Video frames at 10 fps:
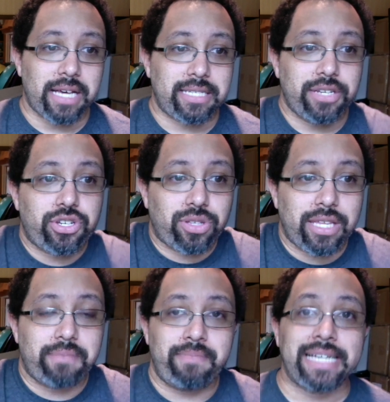essentially
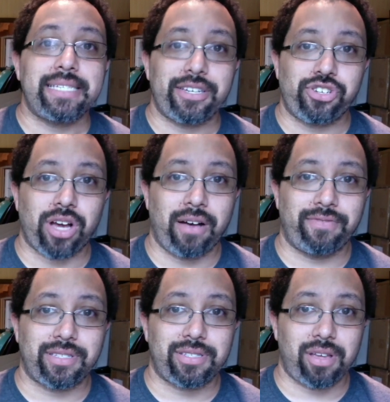the message
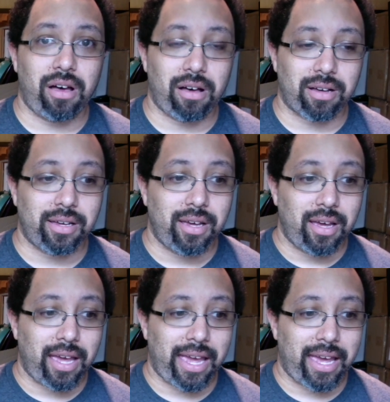of the song.
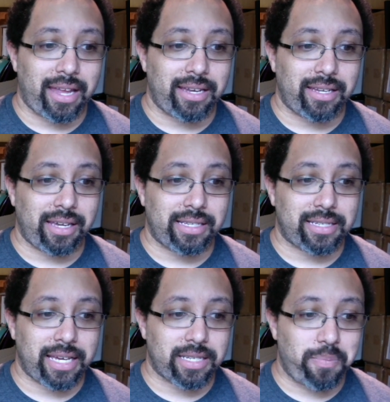And
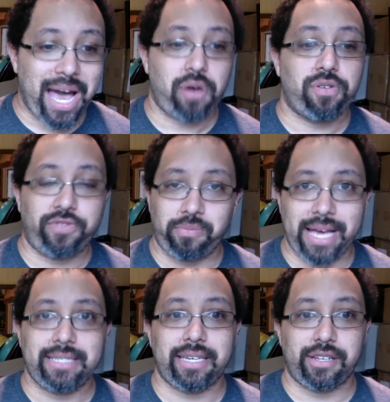it's a powerful
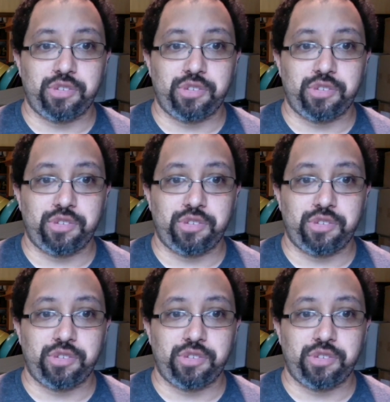message